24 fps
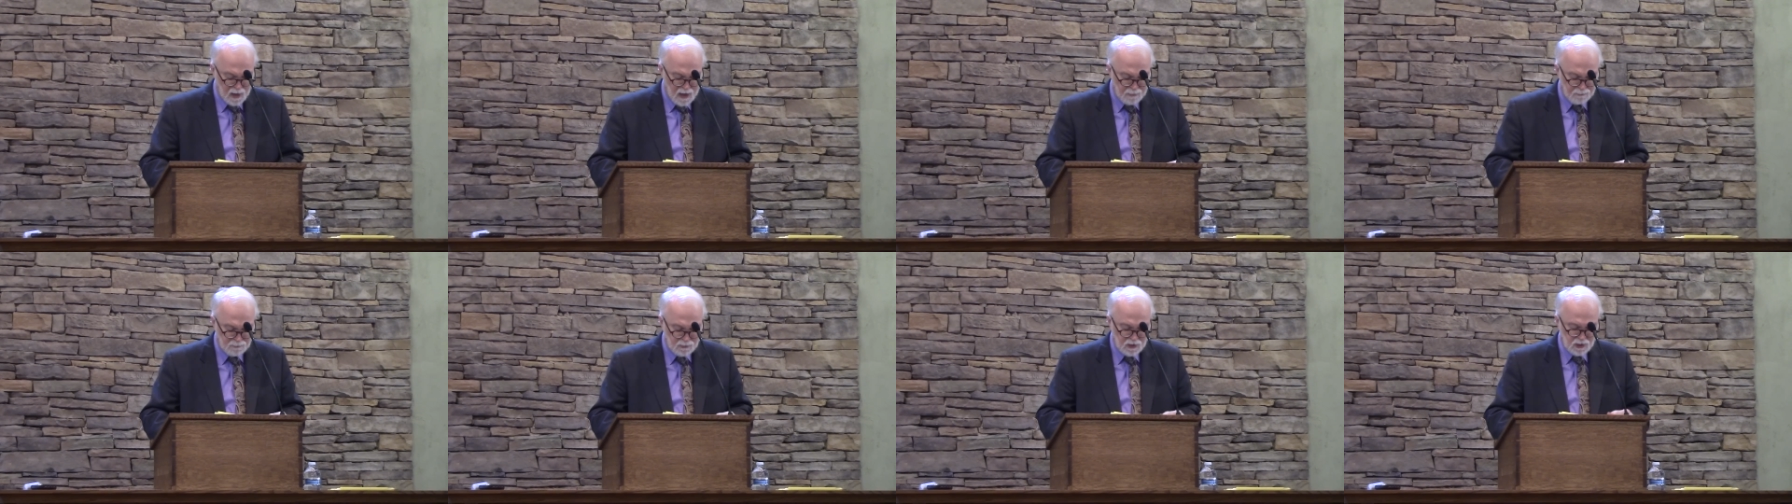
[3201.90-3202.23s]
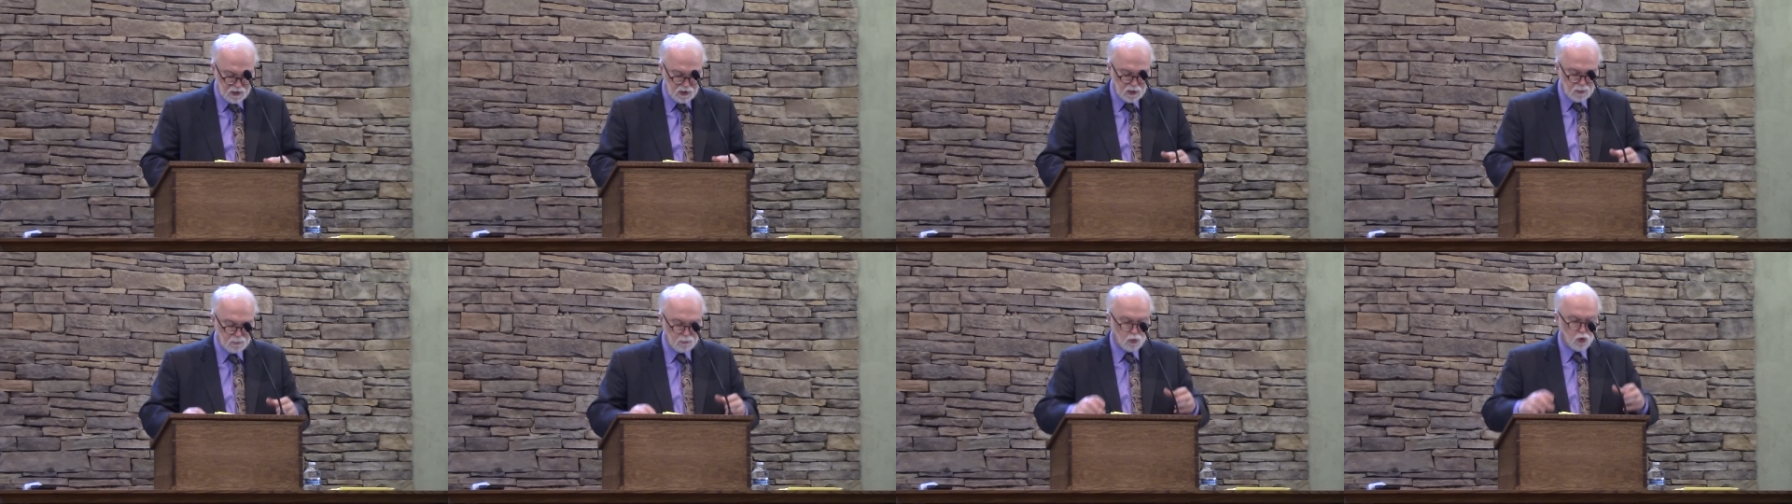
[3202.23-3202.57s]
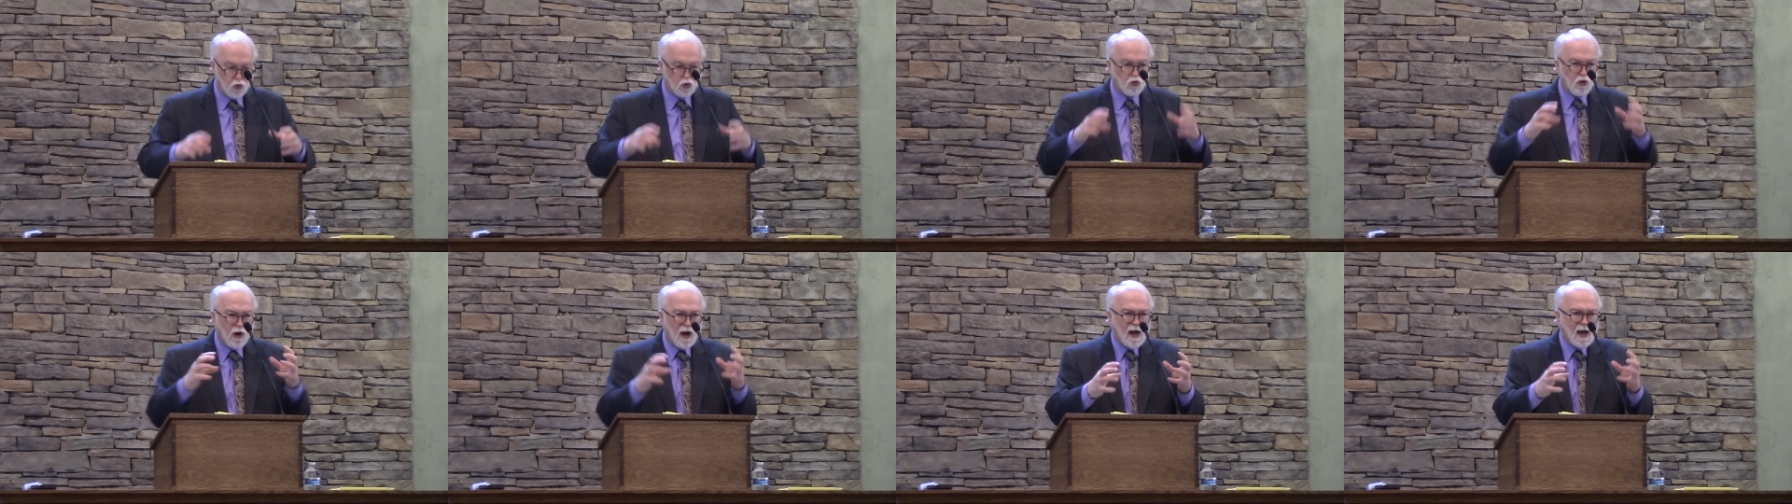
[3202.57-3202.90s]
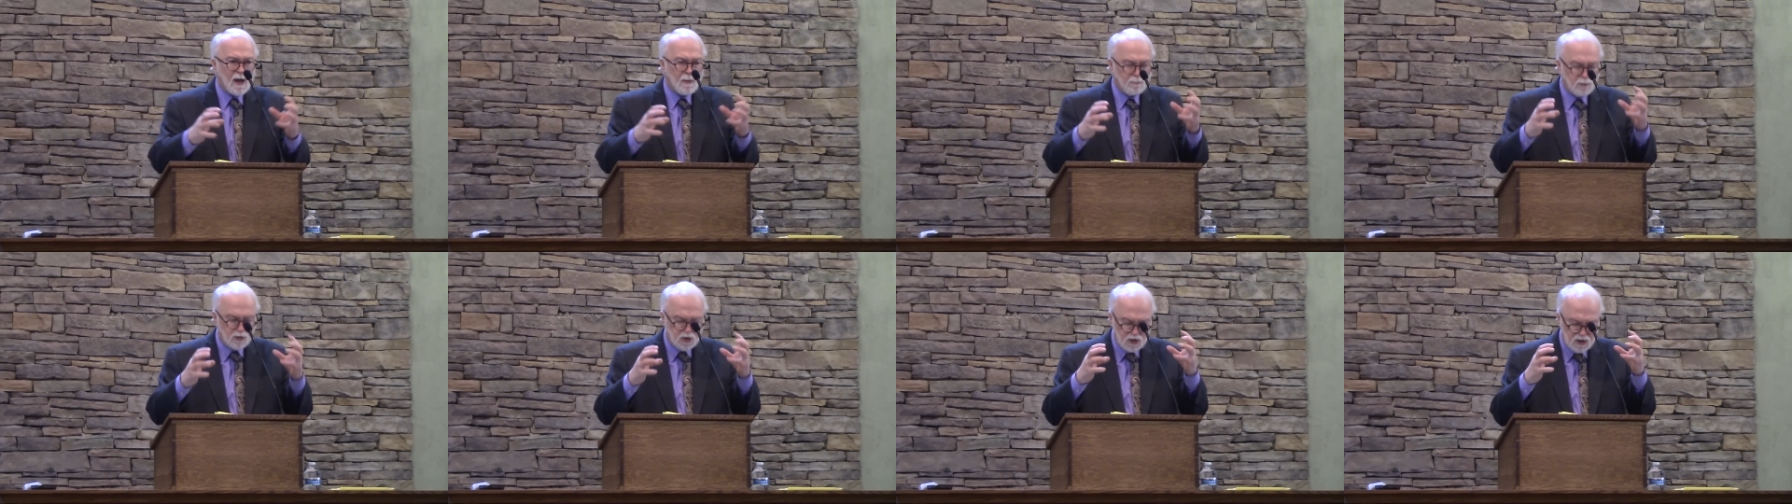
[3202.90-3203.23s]
Baptism
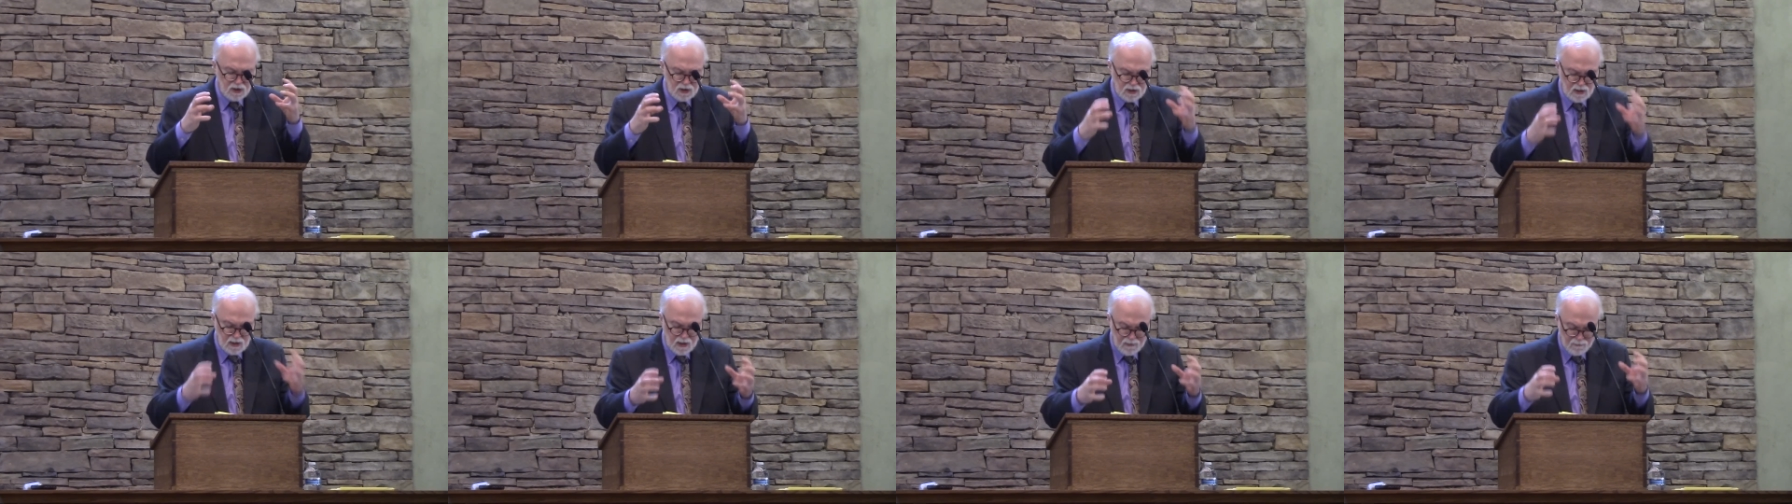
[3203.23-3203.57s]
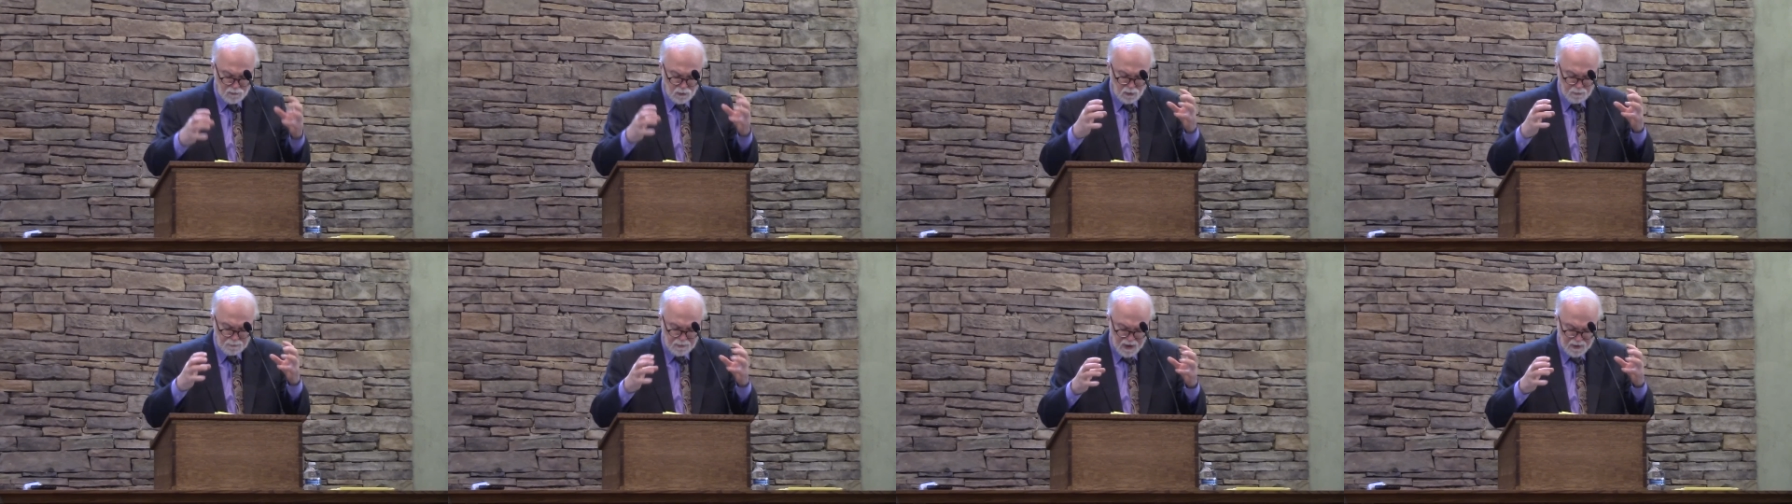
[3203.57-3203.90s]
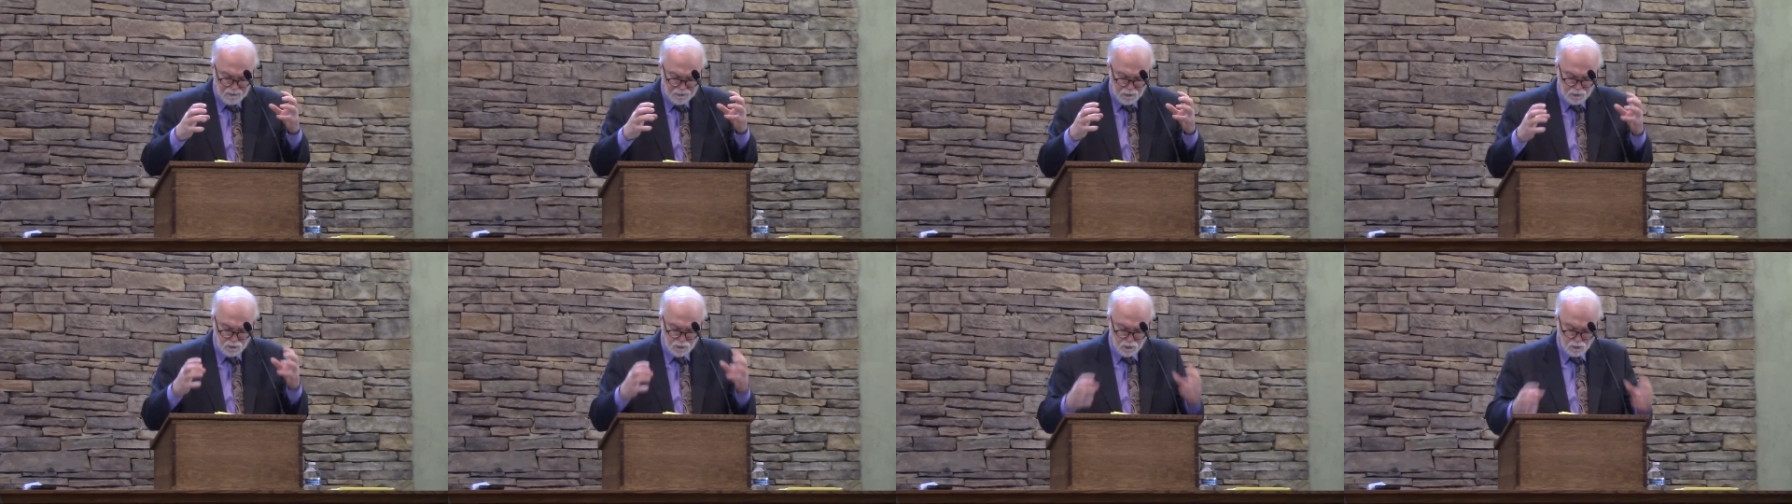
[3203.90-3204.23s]
grabs the devil by